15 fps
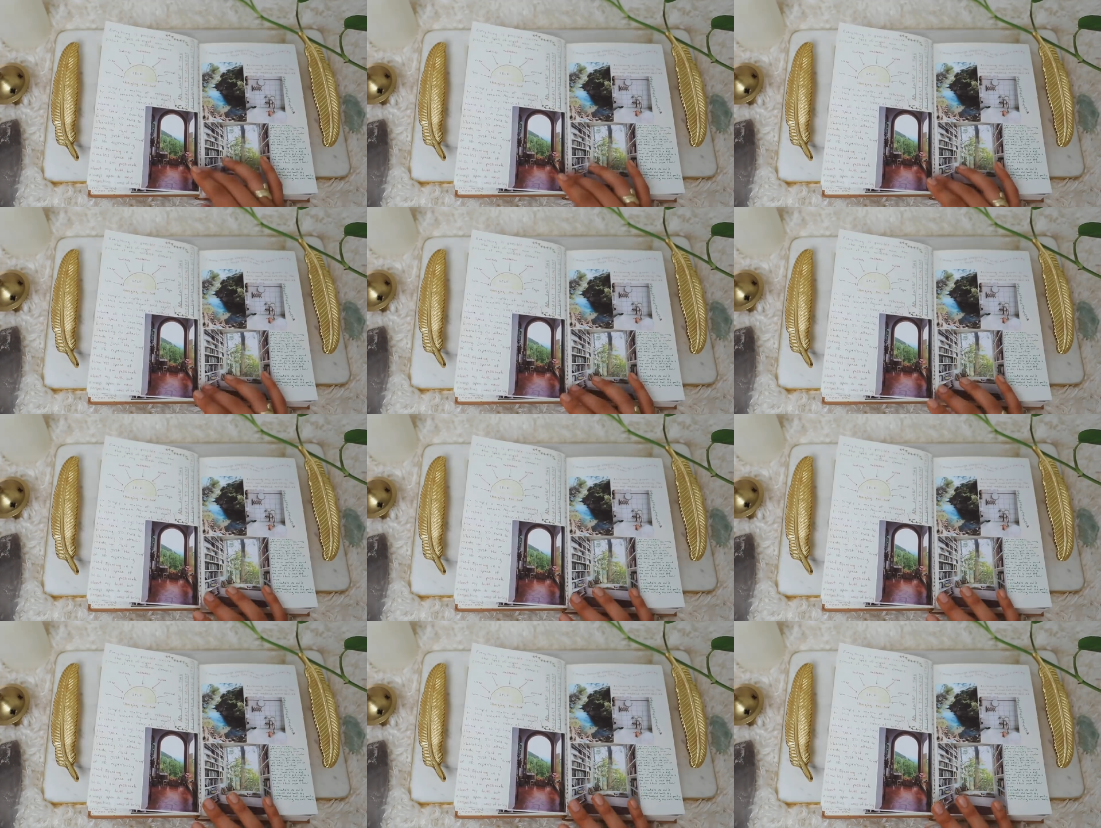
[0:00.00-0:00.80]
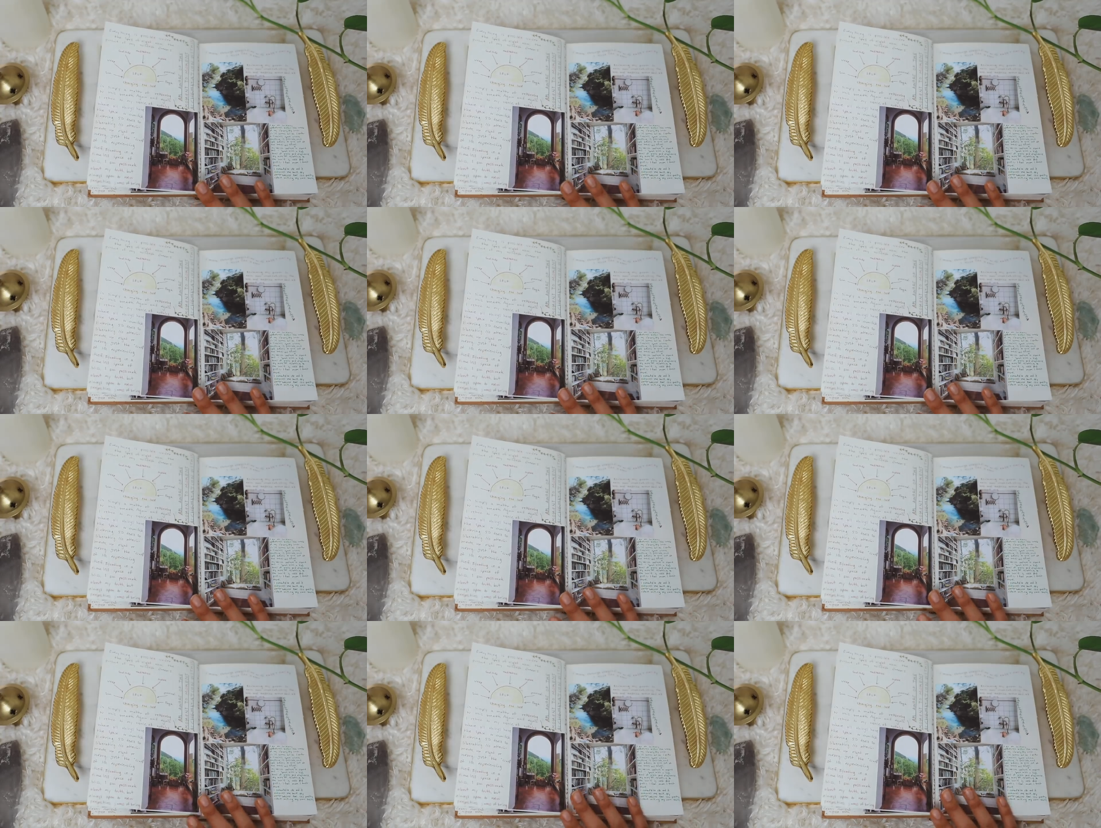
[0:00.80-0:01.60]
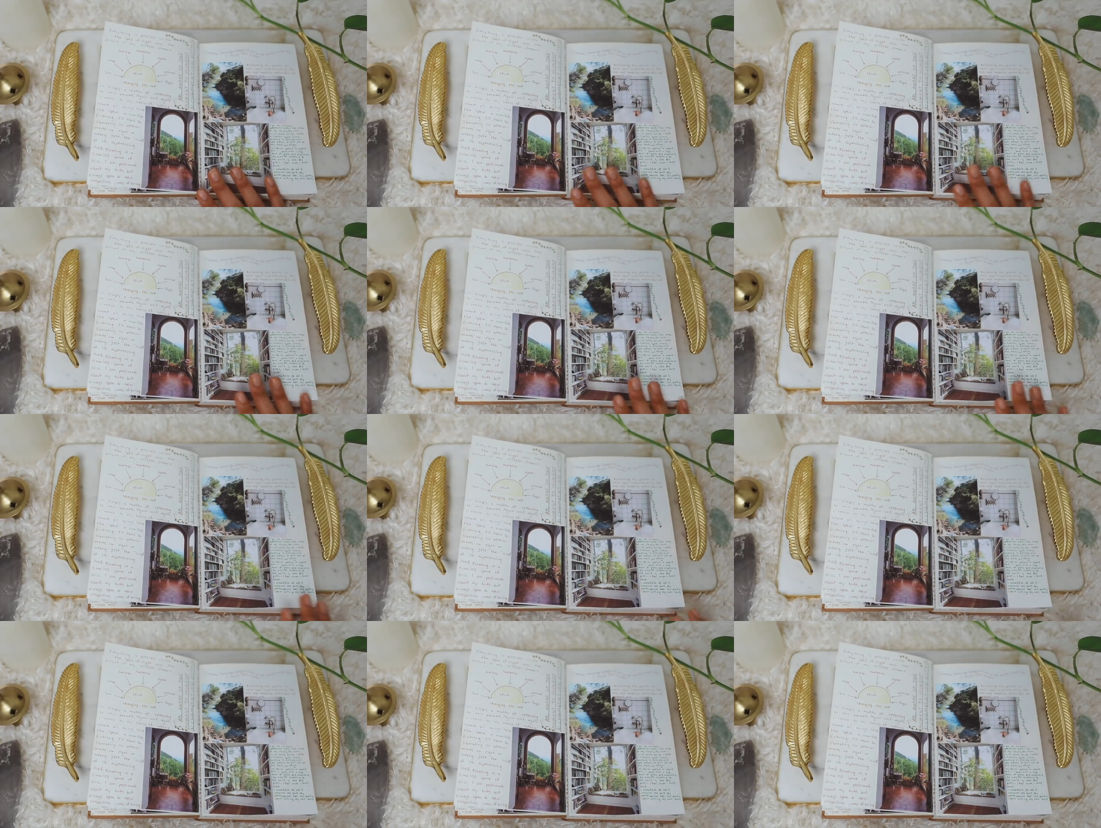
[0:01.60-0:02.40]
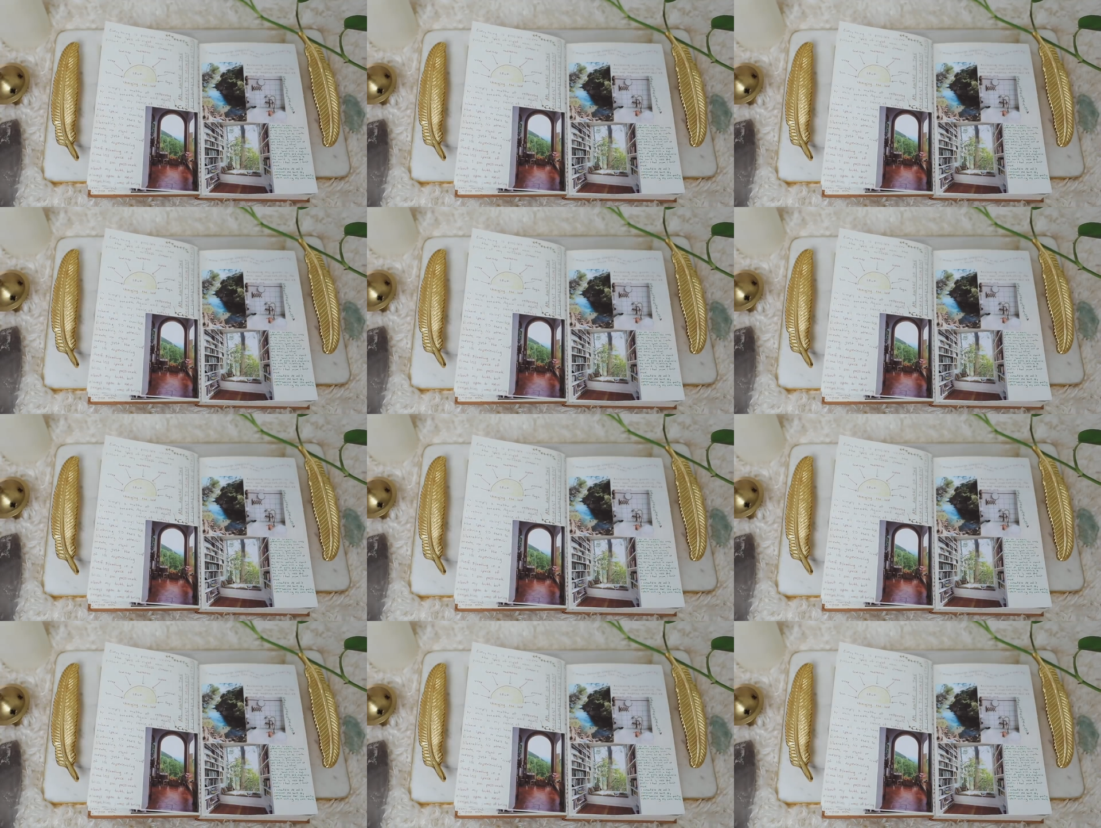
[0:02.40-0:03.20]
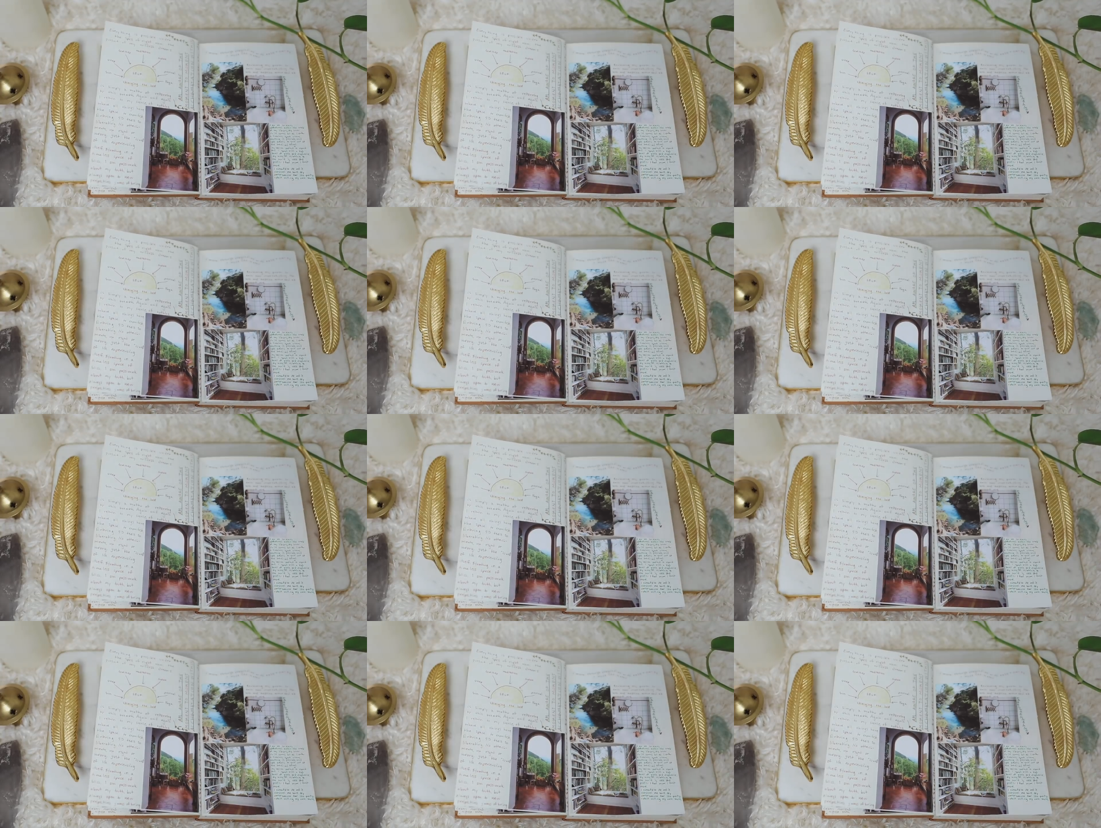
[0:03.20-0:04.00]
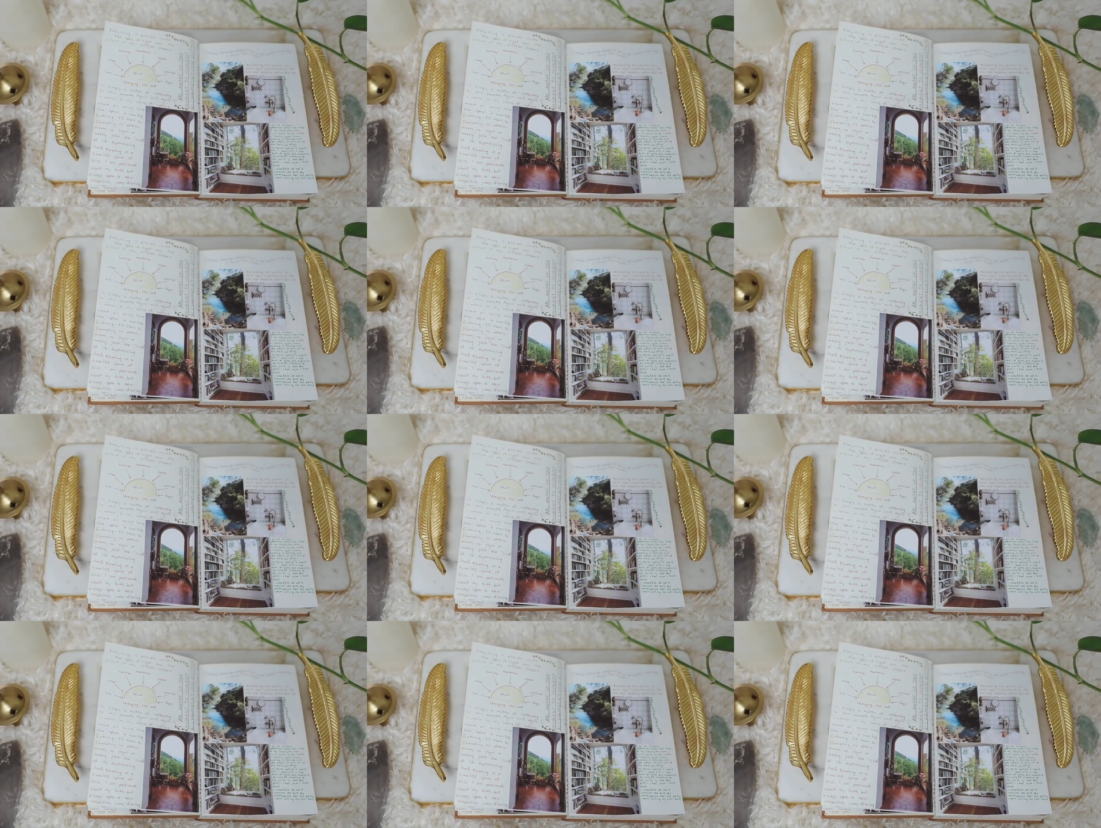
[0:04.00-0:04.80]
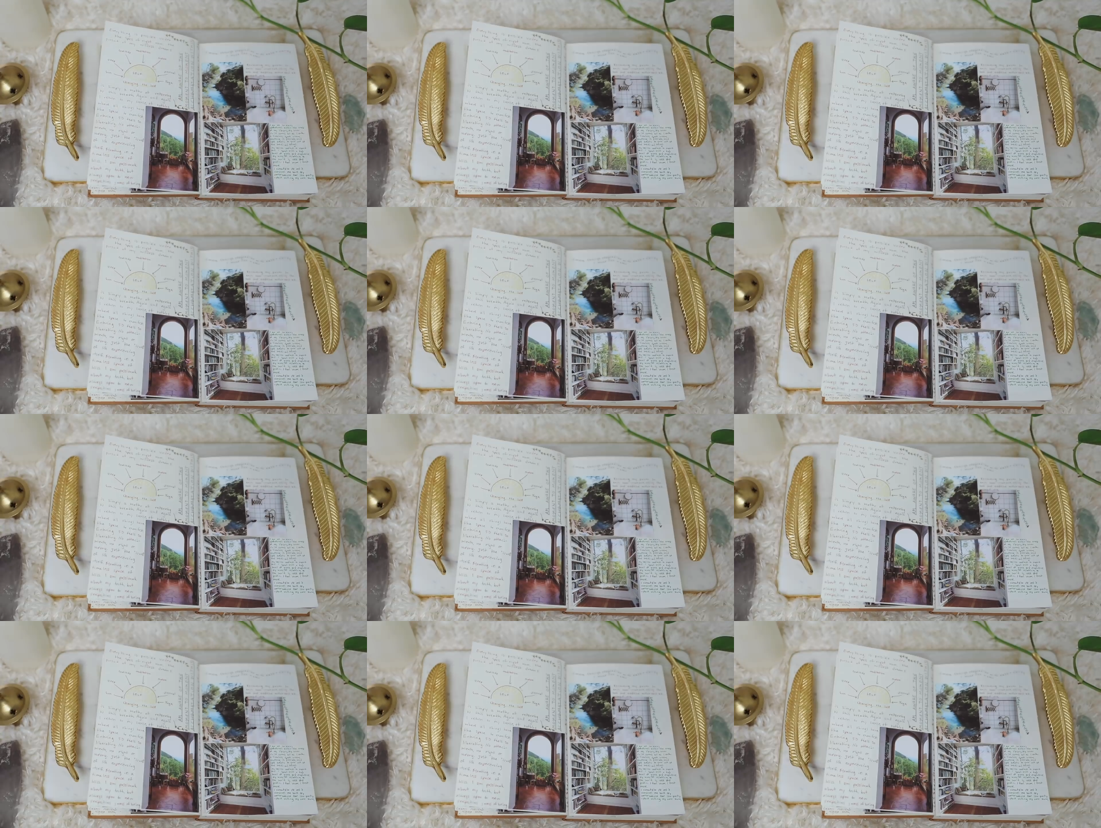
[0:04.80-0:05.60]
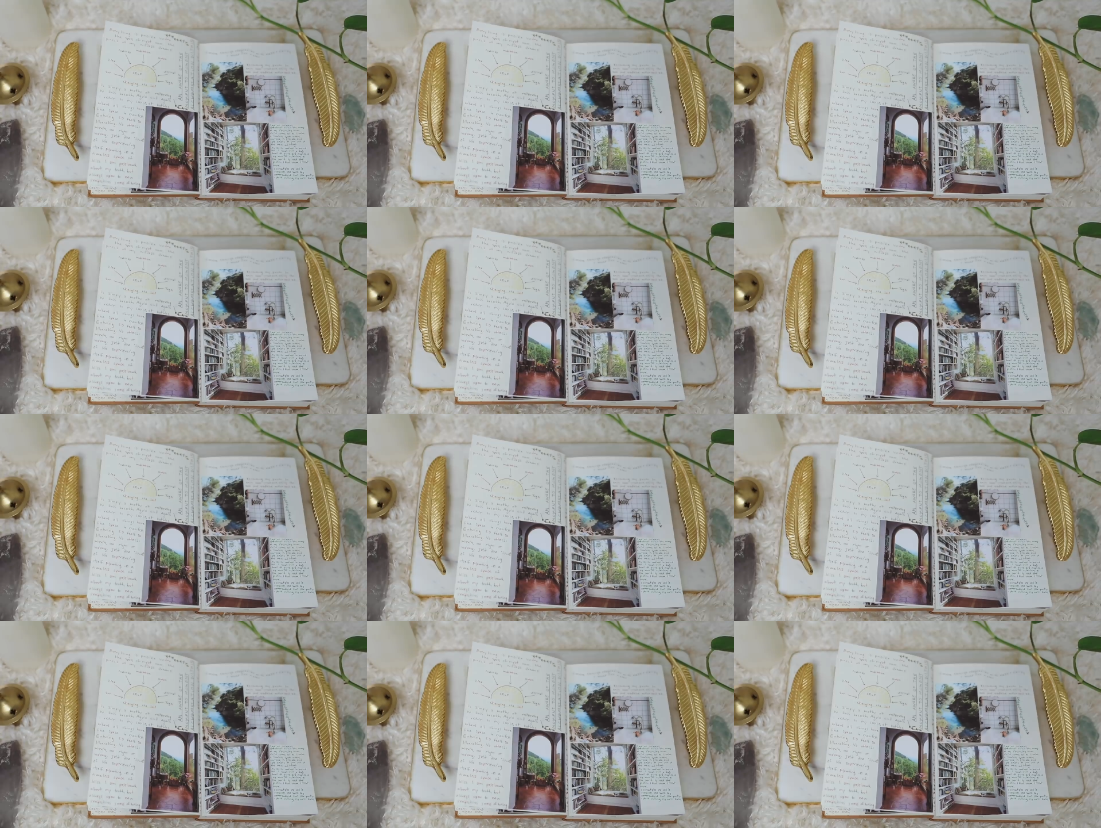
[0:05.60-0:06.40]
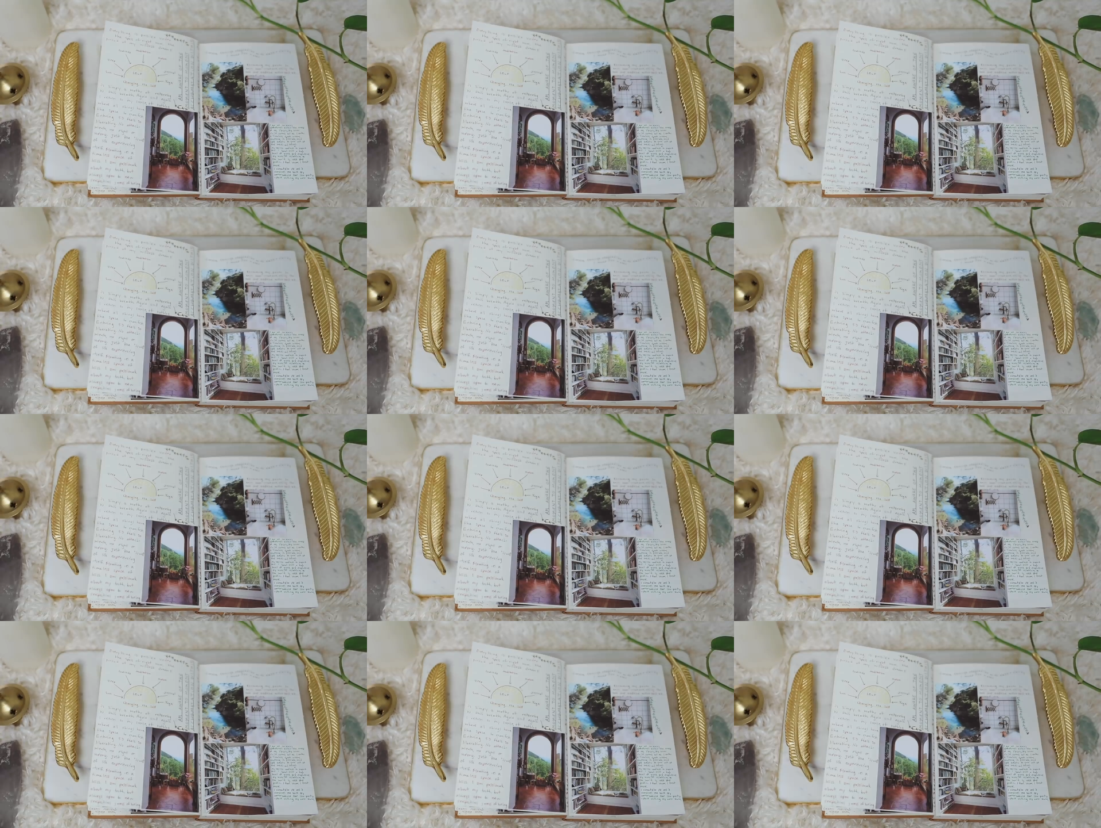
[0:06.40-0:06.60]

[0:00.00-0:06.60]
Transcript: [unreadable: no face in view]